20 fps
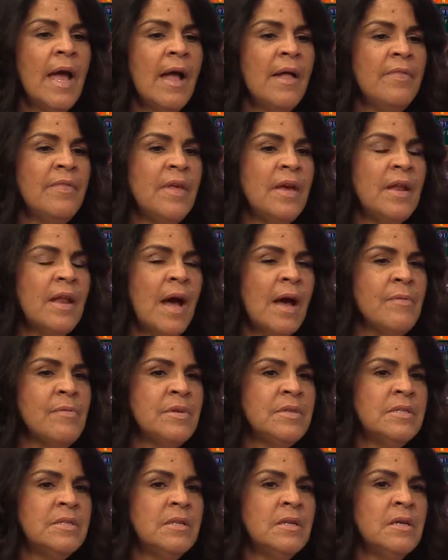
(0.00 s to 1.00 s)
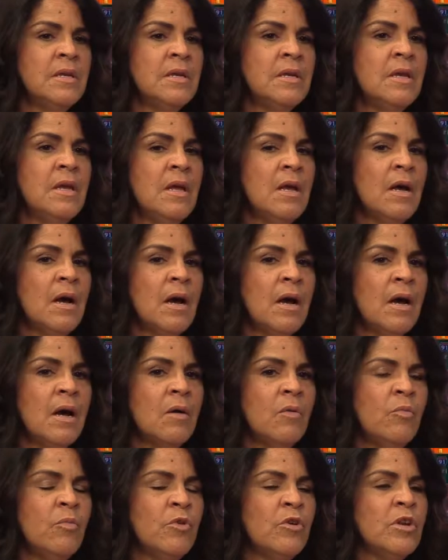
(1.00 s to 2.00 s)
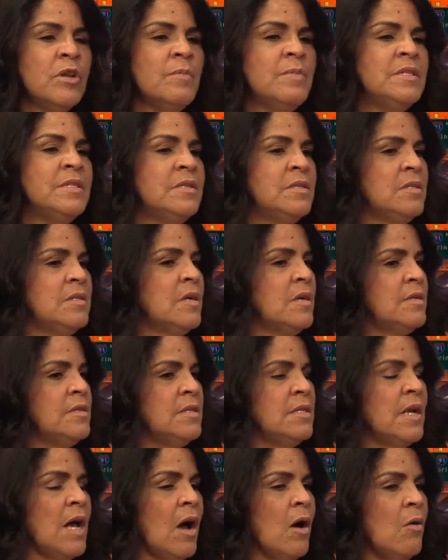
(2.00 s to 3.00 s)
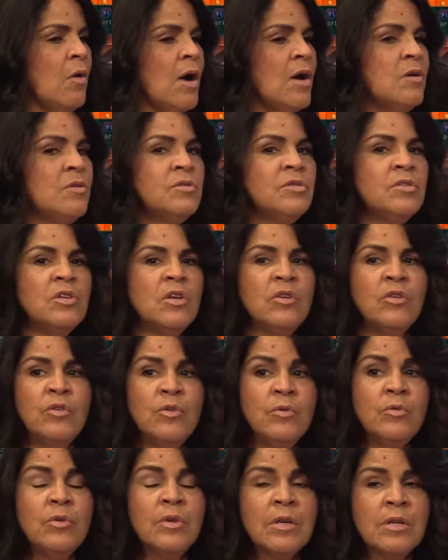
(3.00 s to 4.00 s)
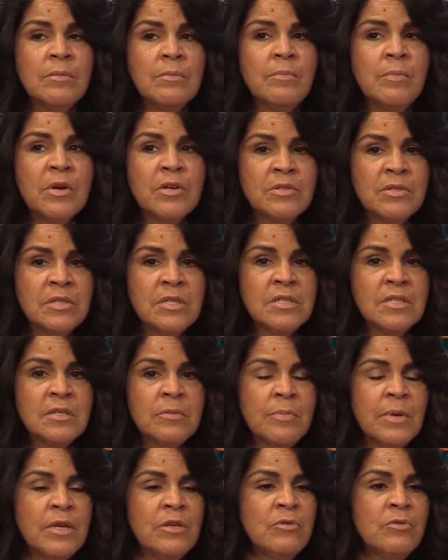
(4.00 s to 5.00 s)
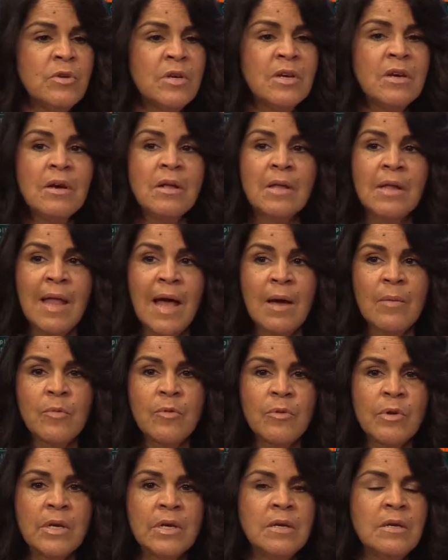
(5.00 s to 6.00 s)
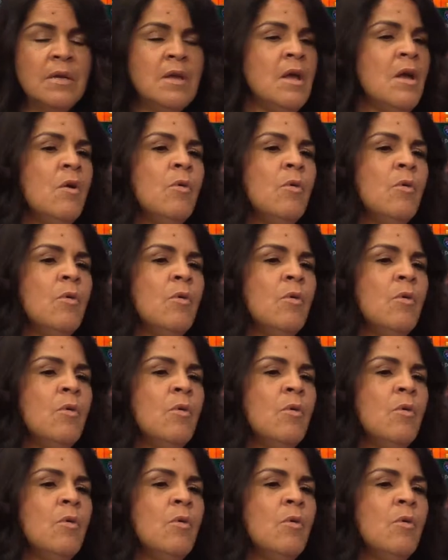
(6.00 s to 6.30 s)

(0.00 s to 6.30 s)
And then obviously, uh, we're going to be discussing how else you can participate, you can collaborate.